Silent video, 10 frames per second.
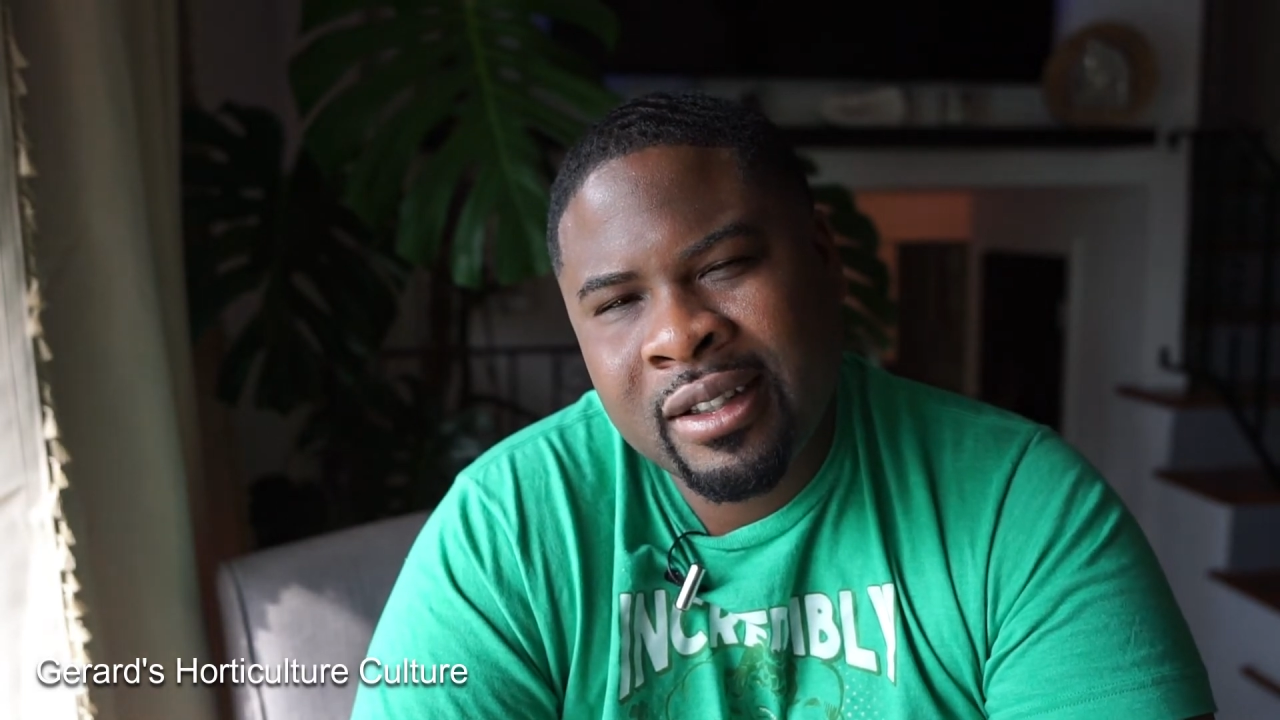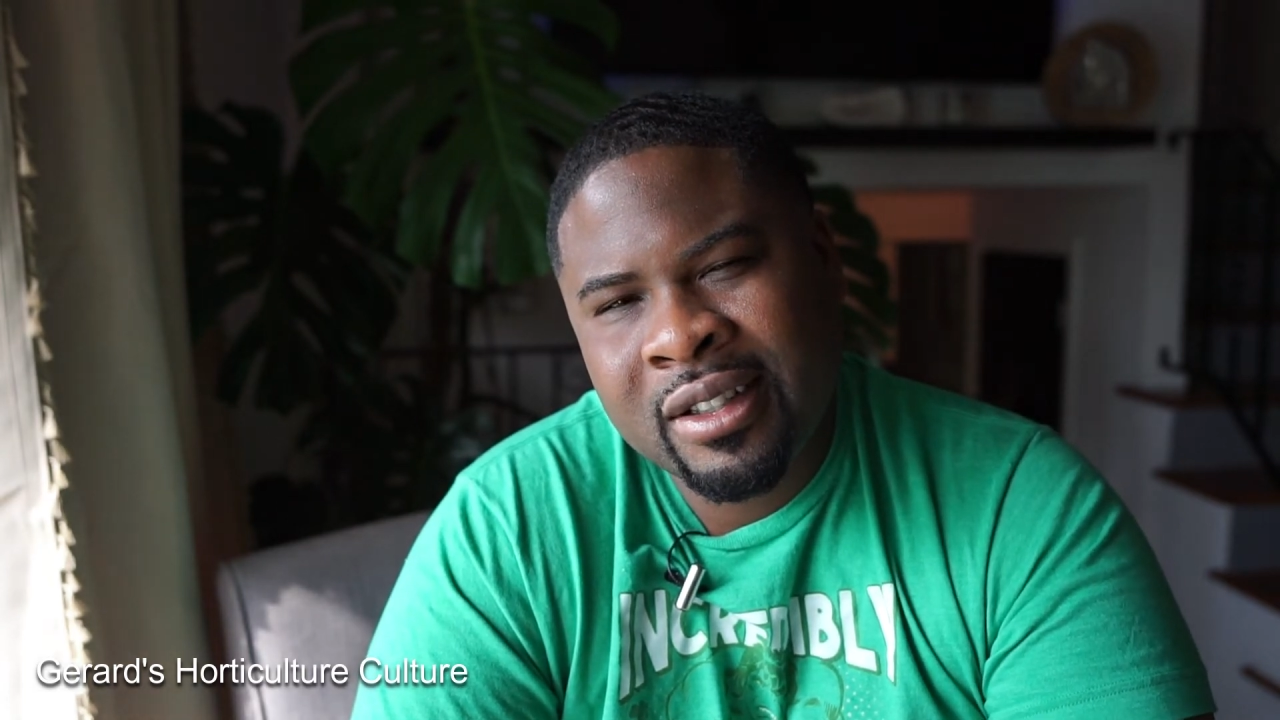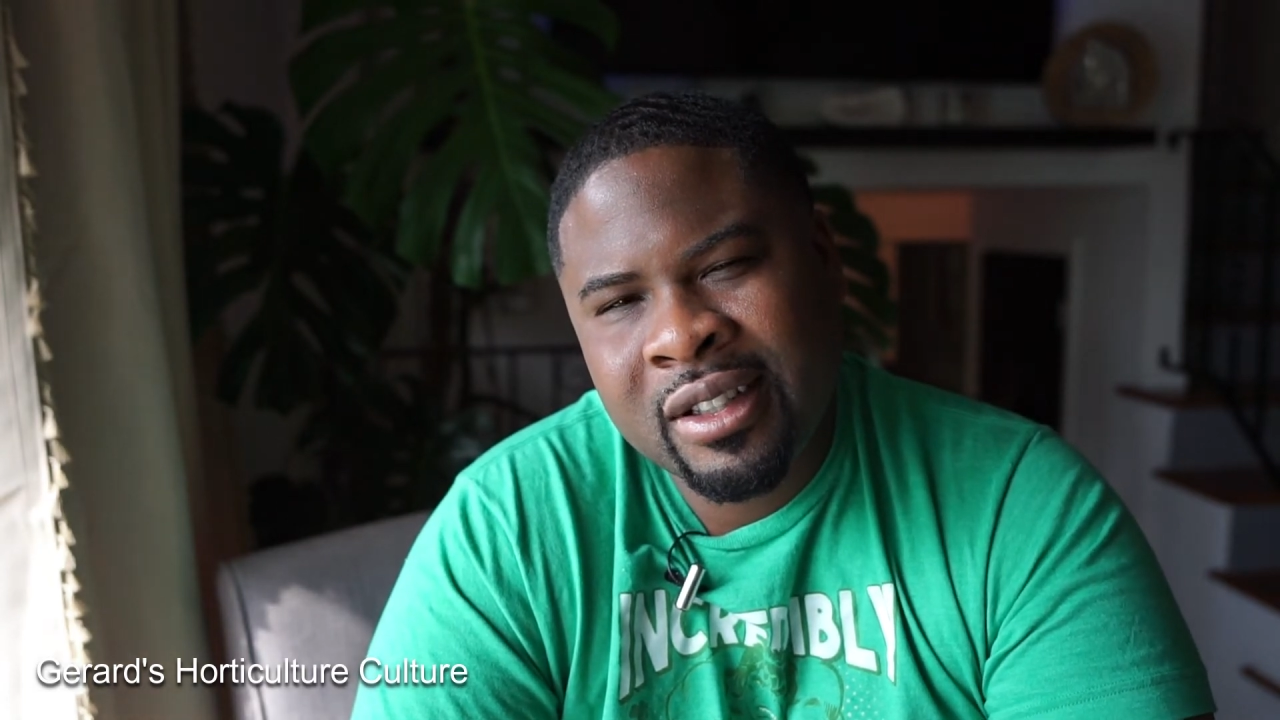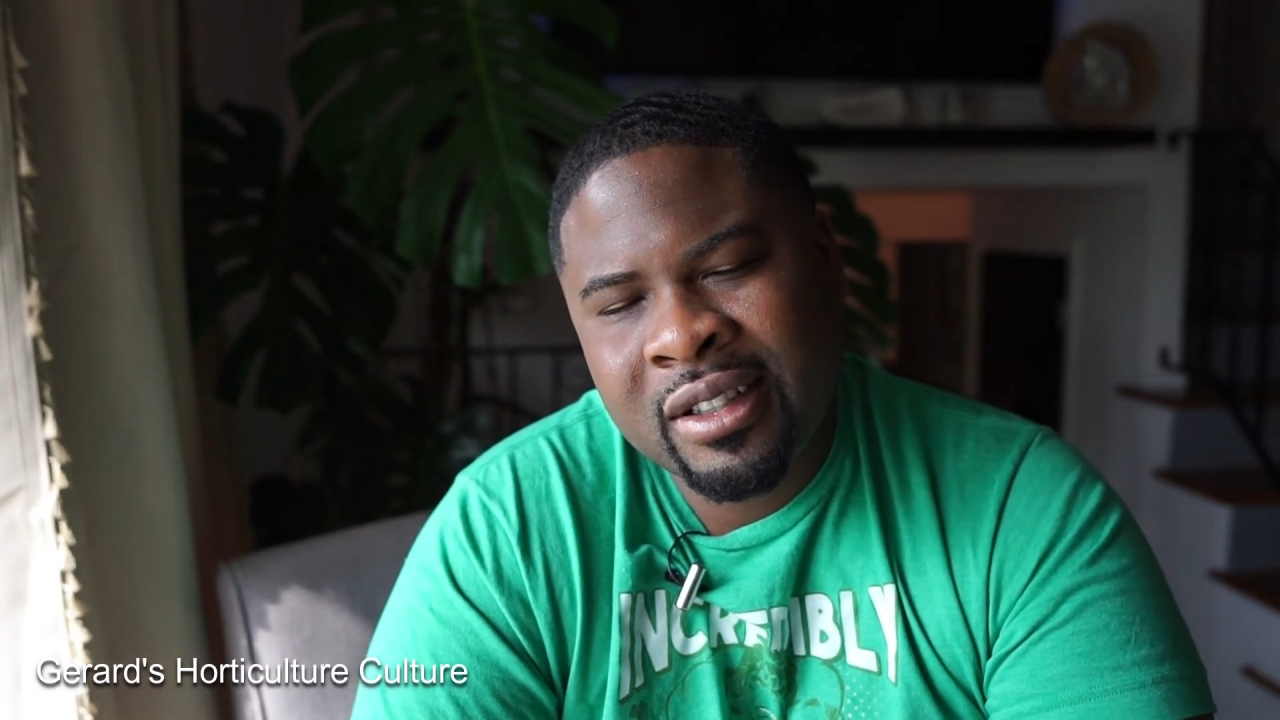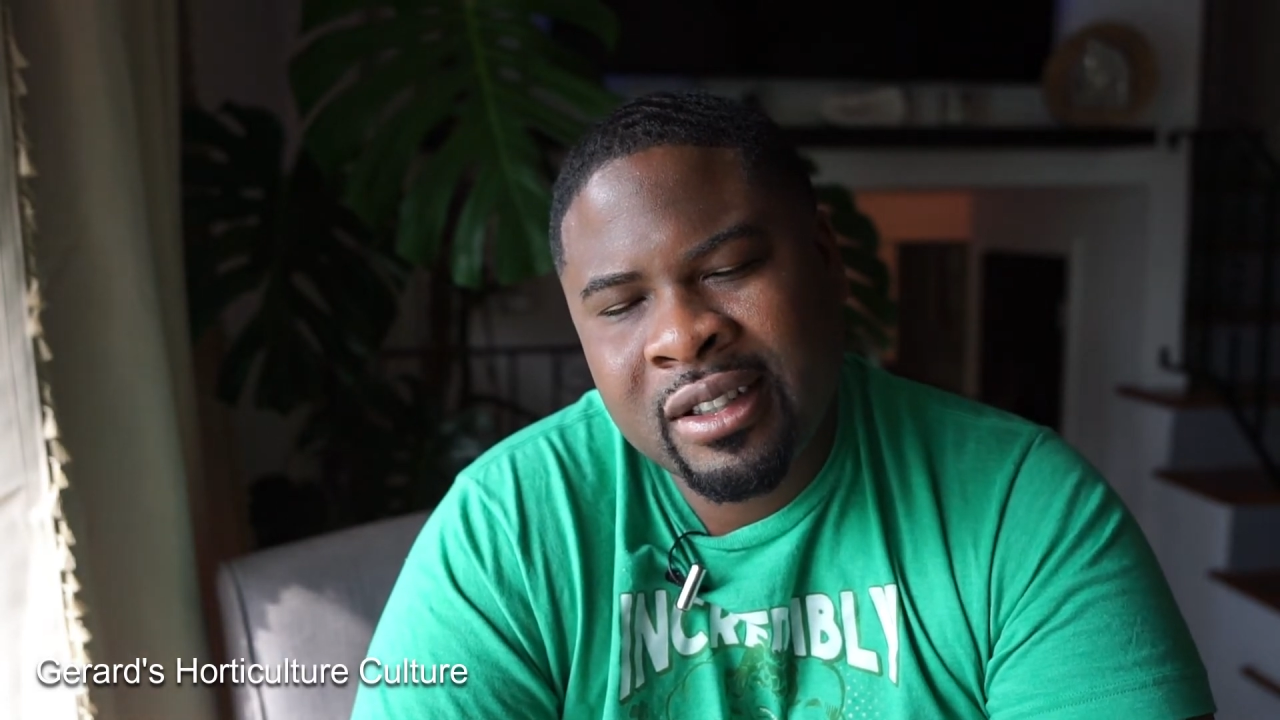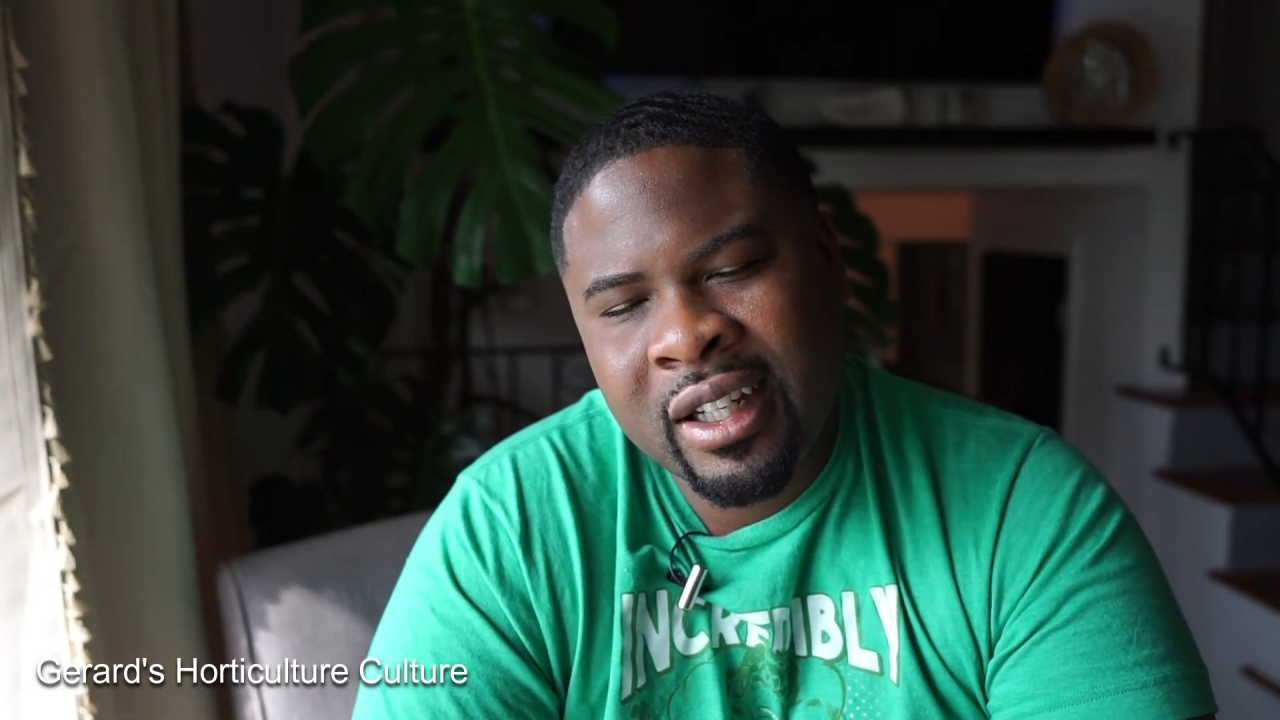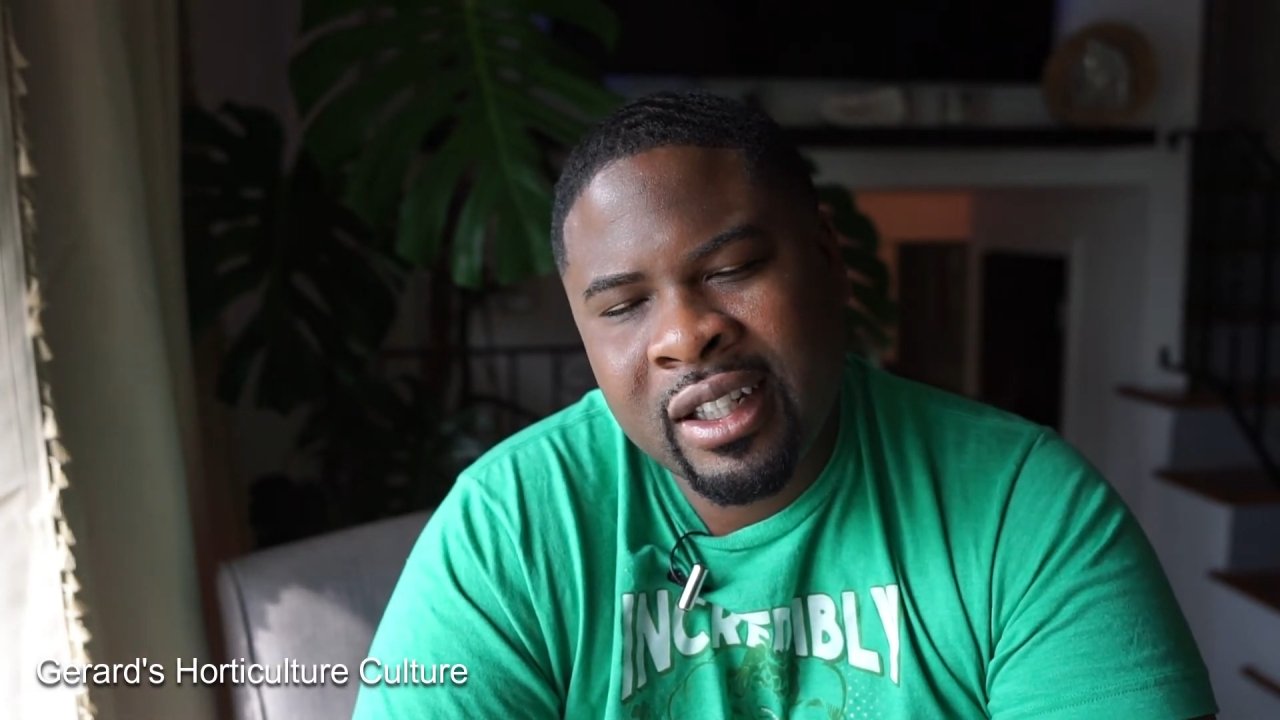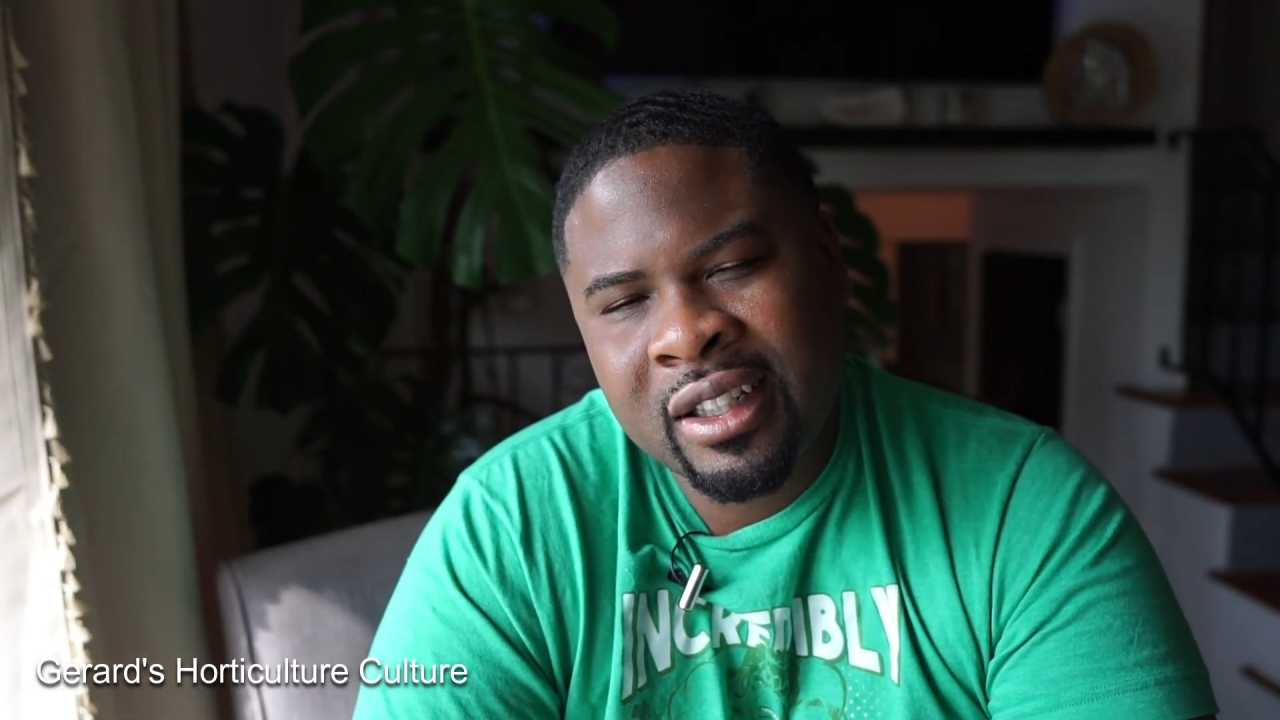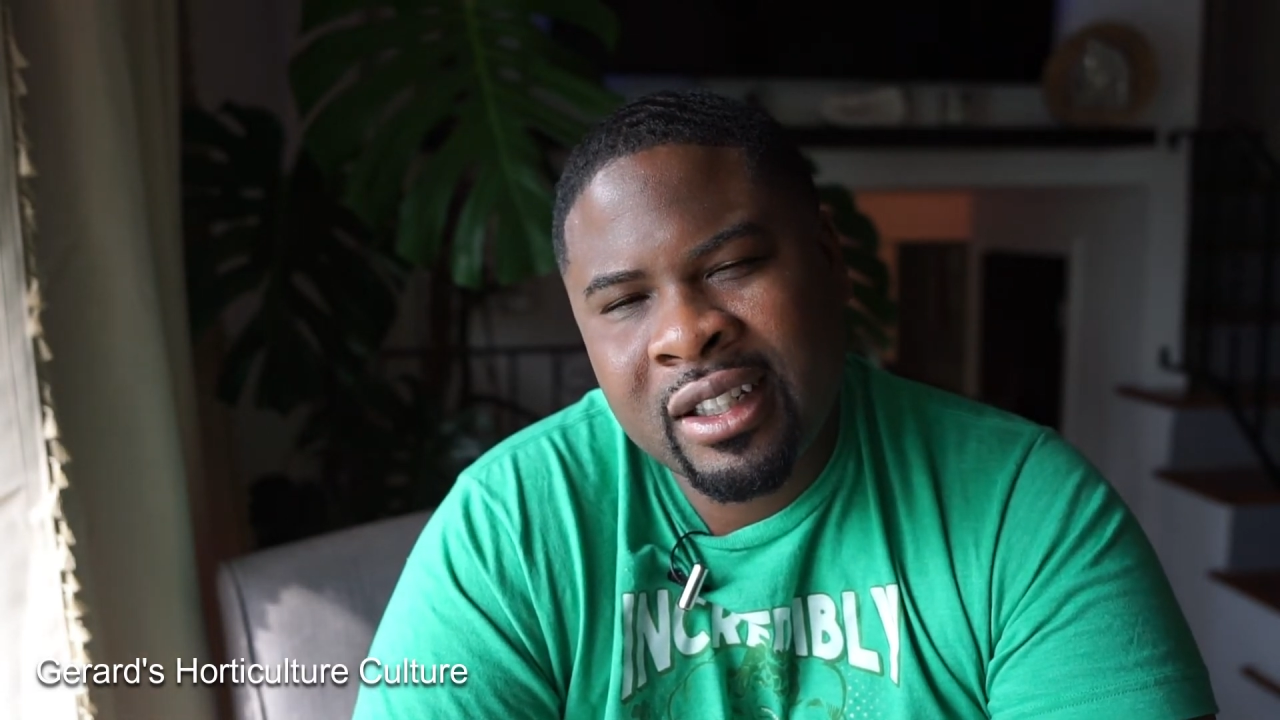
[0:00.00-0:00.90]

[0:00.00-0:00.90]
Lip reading: It's just like,